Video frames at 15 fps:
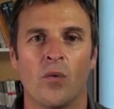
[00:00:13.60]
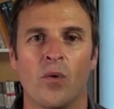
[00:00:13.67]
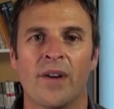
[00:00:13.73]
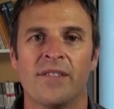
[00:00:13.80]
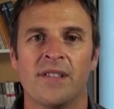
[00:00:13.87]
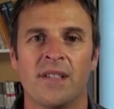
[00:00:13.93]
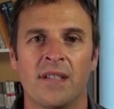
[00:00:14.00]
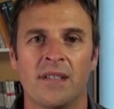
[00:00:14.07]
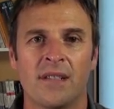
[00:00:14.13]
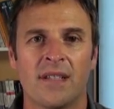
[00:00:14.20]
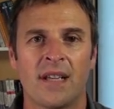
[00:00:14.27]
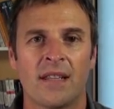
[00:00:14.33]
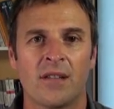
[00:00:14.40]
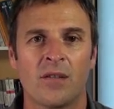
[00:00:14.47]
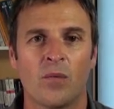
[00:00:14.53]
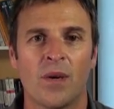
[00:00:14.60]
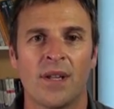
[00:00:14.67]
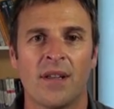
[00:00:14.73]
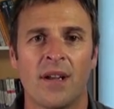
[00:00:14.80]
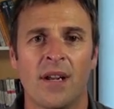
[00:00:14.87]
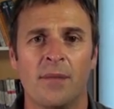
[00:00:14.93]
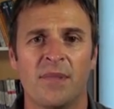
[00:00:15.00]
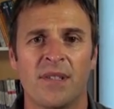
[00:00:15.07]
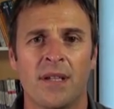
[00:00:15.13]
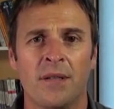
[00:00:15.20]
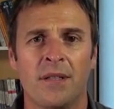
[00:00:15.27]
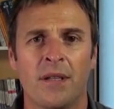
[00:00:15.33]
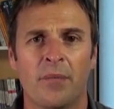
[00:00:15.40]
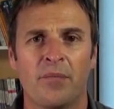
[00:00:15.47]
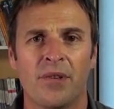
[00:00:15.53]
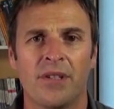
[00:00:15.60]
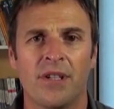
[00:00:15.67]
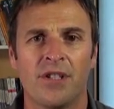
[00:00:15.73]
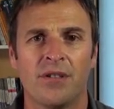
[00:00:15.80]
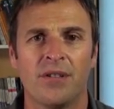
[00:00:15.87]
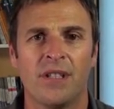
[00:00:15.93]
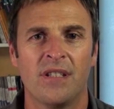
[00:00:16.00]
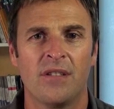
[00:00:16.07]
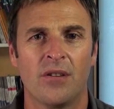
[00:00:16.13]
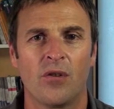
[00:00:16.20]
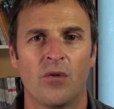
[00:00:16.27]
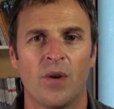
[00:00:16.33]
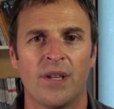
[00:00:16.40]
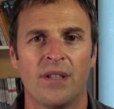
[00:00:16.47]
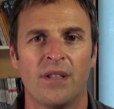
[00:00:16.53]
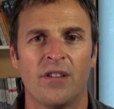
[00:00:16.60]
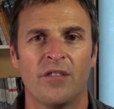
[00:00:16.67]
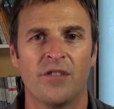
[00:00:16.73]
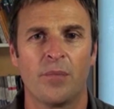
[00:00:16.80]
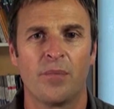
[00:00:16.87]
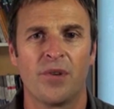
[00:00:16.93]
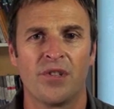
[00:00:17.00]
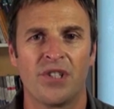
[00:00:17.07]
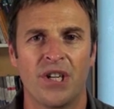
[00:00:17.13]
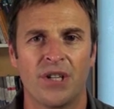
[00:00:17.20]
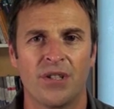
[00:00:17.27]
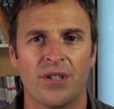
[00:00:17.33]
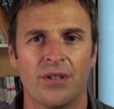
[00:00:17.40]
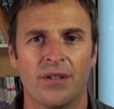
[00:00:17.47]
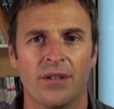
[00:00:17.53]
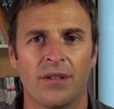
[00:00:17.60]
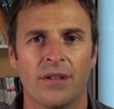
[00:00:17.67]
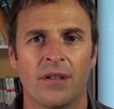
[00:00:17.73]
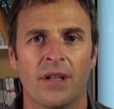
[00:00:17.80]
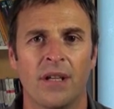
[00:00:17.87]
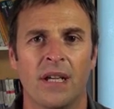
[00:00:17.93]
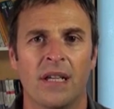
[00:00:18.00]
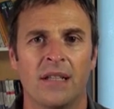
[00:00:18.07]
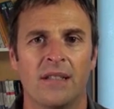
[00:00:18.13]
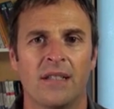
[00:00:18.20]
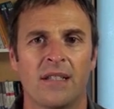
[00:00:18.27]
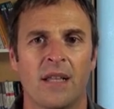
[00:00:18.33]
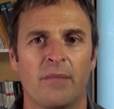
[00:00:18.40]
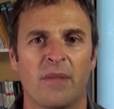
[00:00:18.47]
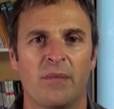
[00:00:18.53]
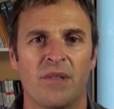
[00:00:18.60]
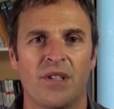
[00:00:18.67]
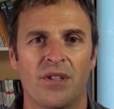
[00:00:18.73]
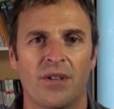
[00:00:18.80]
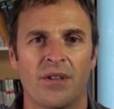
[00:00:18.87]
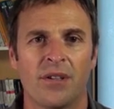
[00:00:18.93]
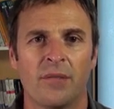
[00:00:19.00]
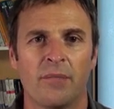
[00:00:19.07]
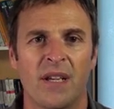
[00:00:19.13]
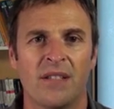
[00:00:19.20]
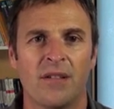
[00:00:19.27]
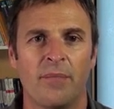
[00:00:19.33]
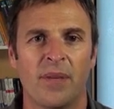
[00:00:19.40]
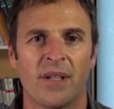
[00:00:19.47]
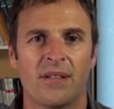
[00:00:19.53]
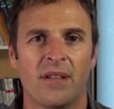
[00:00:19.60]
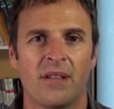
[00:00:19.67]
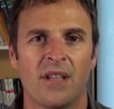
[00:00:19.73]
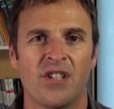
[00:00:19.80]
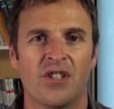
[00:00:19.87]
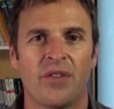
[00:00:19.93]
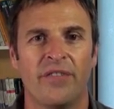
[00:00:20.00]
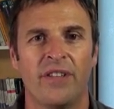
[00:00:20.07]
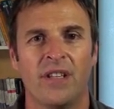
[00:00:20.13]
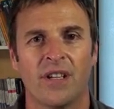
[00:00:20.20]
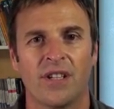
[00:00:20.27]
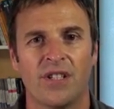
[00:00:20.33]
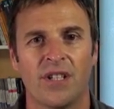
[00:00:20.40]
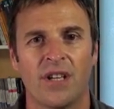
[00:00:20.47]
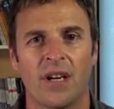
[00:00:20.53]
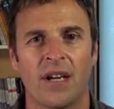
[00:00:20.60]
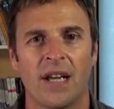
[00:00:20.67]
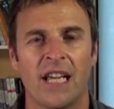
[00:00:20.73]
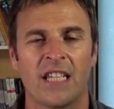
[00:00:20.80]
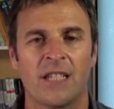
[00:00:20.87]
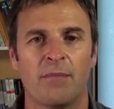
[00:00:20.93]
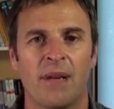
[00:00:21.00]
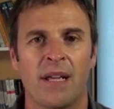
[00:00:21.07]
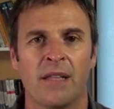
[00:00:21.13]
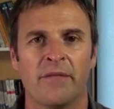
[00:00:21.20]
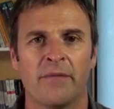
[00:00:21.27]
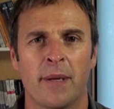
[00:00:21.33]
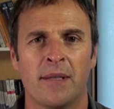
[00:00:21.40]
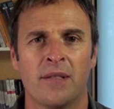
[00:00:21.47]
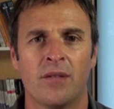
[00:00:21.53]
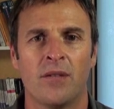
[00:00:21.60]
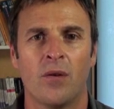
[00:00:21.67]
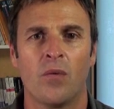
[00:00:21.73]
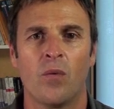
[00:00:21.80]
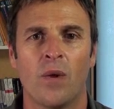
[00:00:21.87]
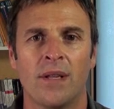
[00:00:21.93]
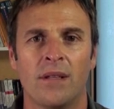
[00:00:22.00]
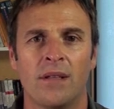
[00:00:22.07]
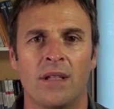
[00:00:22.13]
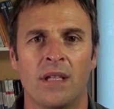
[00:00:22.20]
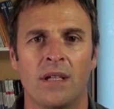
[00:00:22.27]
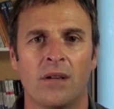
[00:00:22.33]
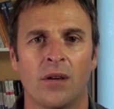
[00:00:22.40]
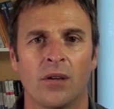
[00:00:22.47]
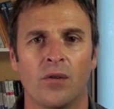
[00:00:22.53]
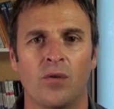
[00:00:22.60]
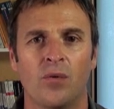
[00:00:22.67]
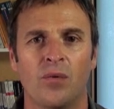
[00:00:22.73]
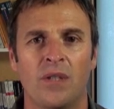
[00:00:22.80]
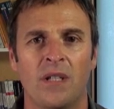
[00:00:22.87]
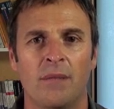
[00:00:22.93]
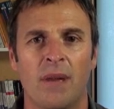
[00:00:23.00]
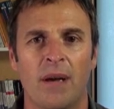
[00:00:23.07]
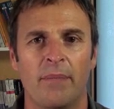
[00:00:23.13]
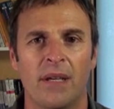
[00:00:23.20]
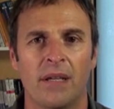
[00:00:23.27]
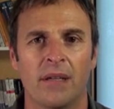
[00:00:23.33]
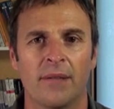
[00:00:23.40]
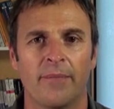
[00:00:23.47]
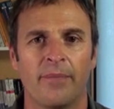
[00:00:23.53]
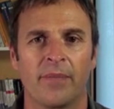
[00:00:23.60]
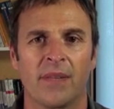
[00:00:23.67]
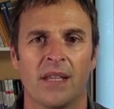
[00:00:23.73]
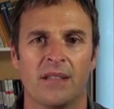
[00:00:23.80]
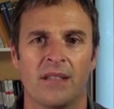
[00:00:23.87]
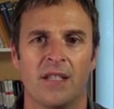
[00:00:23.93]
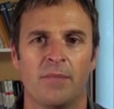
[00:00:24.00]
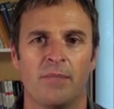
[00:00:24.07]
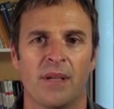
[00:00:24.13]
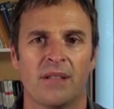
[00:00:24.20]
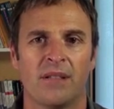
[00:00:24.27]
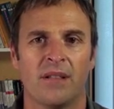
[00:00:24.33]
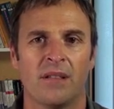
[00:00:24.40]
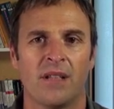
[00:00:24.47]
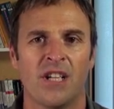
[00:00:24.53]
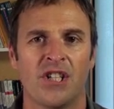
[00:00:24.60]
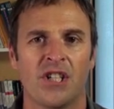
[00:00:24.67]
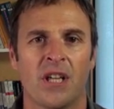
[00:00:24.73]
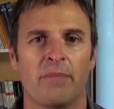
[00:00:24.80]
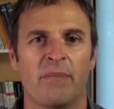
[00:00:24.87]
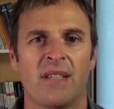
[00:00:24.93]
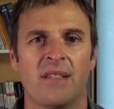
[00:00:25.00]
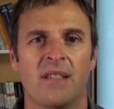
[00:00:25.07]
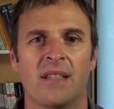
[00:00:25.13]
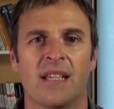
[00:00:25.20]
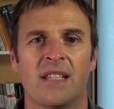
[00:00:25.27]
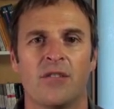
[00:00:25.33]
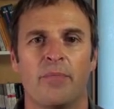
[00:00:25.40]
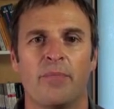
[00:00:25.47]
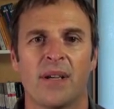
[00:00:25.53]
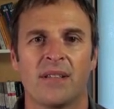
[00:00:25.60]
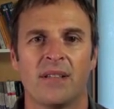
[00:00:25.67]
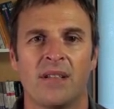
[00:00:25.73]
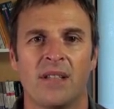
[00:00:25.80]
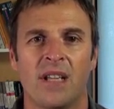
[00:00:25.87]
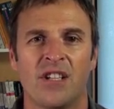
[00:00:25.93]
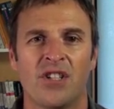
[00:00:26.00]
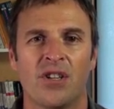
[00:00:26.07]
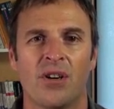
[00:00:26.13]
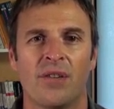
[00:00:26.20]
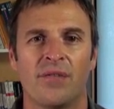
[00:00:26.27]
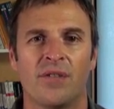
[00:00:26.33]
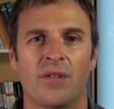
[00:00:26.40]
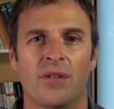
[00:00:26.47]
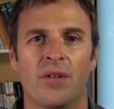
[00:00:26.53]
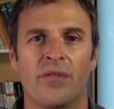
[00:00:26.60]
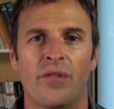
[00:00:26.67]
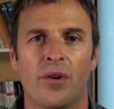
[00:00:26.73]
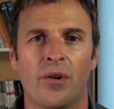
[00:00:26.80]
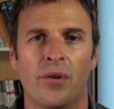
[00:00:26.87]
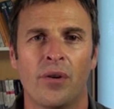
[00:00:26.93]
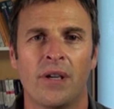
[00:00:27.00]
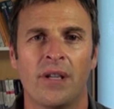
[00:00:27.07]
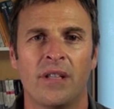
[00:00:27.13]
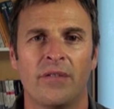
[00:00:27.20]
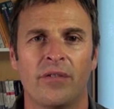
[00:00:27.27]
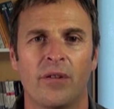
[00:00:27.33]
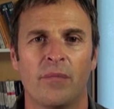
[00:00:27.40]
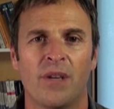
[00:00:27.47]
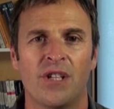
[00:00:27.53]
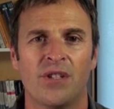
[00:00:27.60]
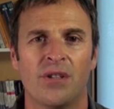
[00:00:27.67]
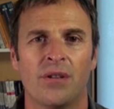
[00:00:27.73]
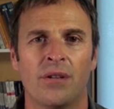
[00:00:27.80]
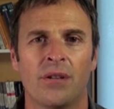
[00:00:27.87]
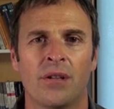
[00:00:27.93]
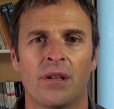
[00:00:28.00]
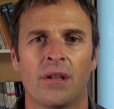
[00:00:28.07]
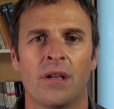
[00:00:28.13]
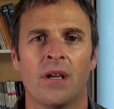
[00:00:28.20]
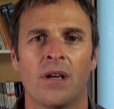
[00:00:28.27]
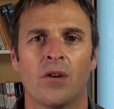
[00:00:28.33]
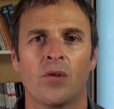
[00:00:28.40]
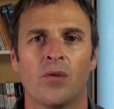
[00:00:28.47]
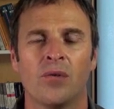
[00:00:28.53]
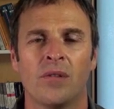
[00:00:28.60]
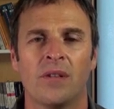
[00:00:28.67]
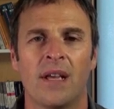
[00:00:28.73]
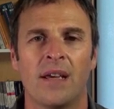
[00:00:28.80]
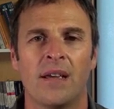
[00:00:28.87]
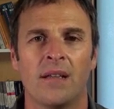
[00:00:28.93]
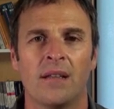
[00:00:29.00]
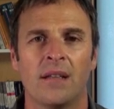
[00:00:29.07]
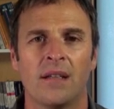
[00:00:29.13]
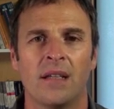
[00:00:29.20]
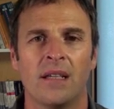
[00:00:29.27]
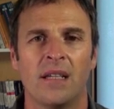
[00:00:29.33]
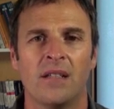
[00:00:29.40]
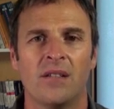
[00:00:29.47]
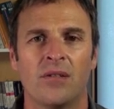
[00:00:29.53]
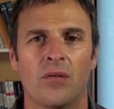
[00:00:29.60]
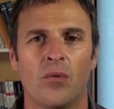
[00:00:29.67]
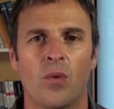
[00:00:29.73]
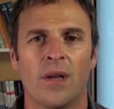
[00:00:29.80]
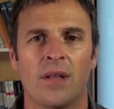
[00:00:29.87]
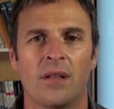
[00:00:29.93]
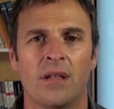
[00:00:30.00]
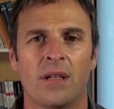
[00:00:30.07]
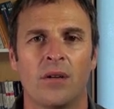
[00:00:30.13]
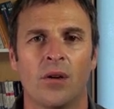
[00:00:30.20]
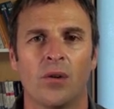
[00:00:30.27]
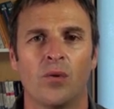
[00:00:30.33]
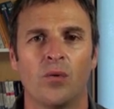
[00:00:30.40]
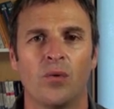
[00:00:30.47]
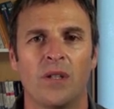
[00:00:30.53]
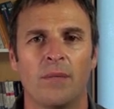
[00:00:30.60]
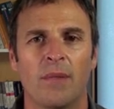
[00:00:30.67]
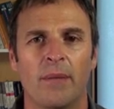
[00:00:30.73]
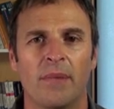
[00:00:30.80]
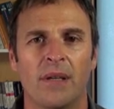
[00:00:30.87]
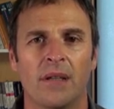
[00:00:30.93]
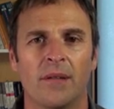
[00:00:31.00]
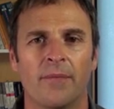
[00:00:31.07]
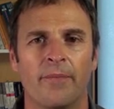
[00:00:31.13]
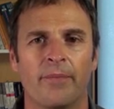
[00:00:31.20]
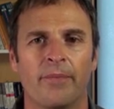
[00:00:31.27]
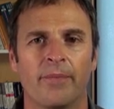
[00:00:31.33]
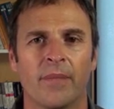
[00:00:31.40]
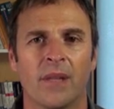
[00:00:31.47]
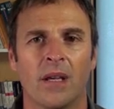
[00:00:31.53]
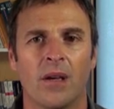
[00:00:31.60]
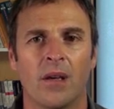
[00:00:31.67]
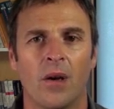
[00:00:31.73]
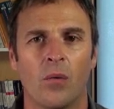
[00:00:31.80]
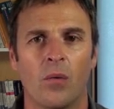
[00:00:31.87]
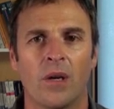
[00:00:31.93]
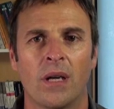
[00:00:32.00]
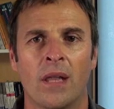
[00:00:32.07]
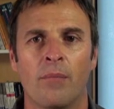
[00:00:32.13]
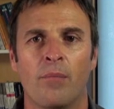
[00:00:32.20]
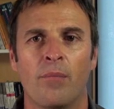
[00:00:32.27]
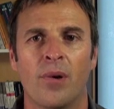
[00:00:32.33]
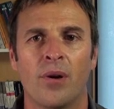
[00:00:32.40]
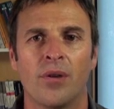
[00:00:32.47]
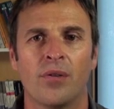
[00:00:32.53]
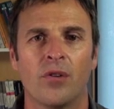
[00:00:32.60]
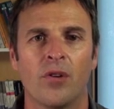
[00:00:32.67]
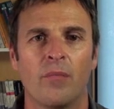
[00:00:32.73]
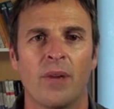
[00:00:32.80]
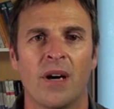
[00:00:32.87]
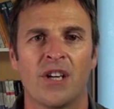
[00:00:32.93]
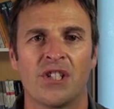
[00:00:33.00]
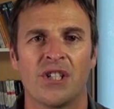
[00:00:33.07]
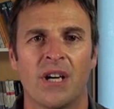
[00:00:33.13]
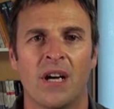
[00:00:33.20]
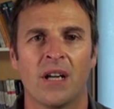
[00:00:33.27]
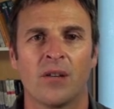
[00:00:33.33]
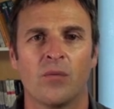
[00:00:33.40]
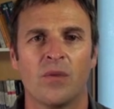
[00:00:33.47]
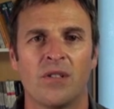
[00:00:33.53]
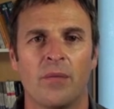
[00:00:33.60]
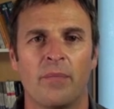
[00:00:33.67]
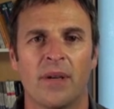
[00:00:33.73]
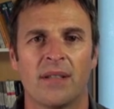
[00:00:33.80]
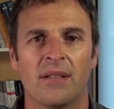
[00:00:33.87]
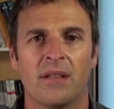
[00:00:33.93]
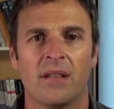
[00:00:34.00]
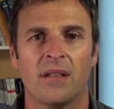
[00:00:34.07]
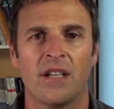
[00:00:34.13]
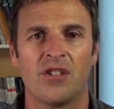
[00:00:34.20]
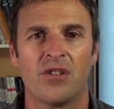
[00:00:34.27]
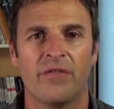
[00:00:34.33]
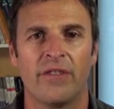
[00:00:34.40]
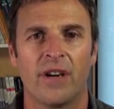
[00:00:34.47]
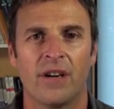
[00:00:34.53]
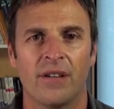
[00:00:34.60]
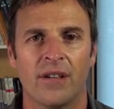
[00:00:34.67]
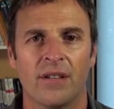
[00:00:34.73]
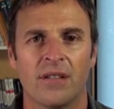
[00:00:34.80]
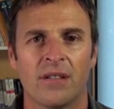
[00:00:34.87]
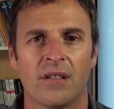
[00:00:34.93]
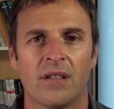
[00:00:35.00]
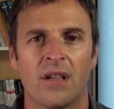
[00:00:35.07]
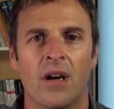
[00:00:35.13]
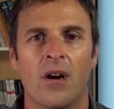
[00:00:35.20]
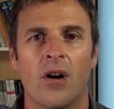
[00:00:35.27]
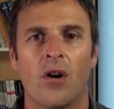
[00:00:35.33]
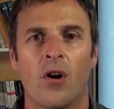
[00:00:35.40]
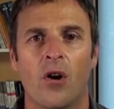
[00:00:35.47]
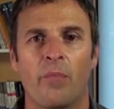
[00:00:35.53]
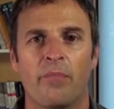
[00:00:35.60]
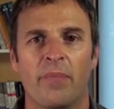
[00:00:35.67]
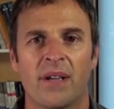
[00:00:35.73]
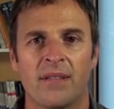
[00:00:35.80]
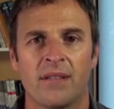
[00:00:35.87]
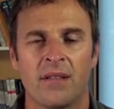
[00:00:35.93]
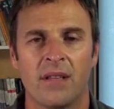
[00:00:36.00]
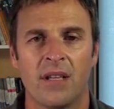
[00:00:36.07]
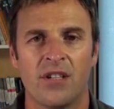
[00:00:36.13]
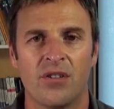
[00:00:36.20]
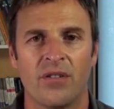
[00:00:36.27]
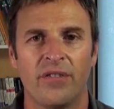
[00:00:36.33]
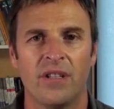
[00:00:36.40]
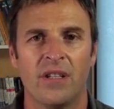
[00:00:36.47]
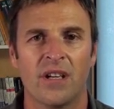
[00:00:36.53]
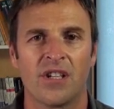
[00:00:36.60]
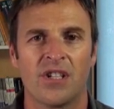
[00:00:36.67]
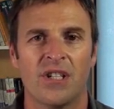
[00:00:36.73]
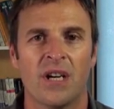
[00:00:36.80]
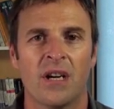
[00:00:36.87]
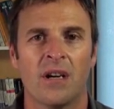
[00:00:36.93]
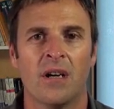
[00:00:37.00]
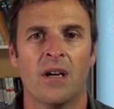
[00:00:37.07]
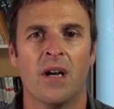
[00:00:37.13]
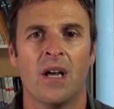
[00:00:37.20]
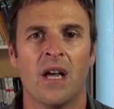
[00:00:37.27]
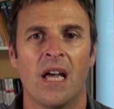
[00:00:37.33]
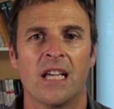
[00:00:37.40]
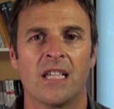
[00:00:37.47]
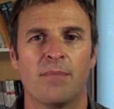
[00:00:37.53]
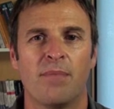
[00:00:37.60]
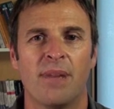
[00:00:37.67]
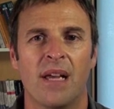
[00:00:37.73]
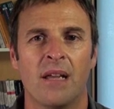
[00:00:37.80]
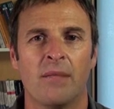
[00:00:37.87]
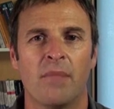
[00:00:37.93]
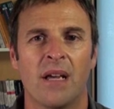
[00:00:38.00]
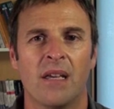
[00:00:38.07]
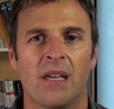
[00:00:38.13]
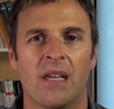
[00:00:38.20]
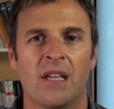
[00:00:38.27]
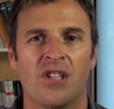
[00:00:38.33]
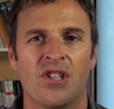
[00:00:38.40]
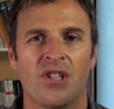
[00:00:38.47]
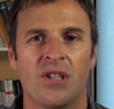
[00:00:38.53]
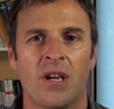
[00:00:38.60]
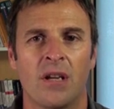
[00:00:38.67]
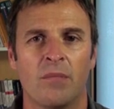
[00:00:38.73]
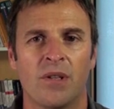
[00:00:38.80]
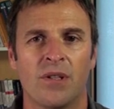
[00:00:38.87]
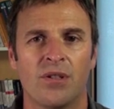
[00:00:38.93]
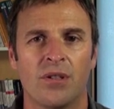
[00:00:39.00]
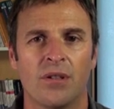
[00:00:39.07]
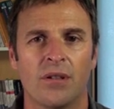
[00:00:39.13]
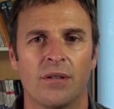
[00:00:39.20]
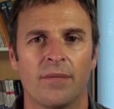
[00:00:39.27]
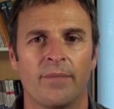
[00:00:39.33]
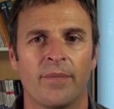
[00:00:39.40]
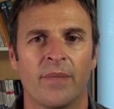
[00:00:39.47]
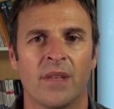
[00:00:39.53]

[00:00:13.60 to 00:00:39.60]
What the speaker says: We have seen that what helps the interpretation is the quality of the projection. This can be measured by the percentage of inertia explained by the 1D or 2D mapping. This percentage can be seen as the percentage of the overall information contained in the 1D or 2D mapping. We can plot a bar chart with the percentage of variance or percentage of inertia explained by each dimension.